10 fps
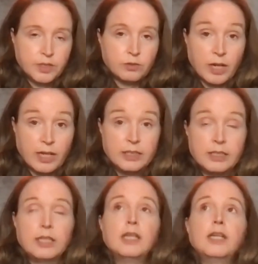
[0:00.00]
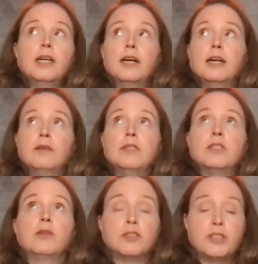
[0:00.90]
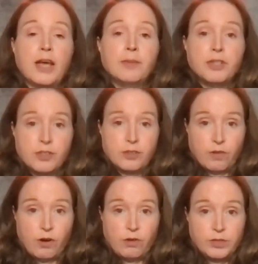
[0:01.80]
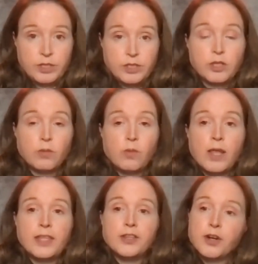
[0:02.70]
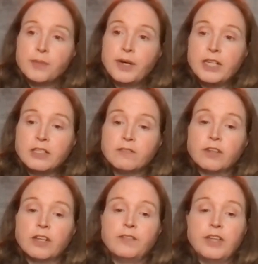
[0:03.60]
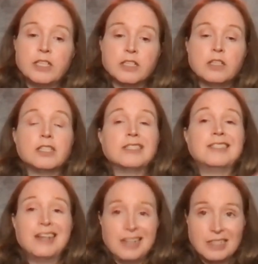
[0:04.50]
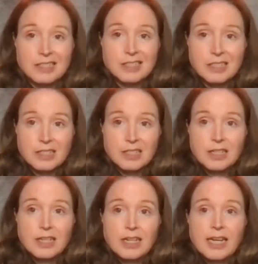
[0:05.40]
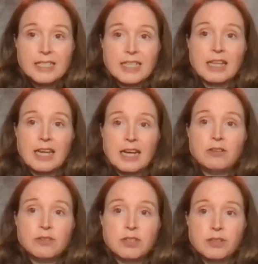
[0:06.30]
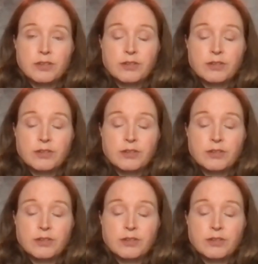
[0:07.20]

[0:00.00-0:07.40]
right? And so there's damages involved. So what the termination for convenience clause does is it allows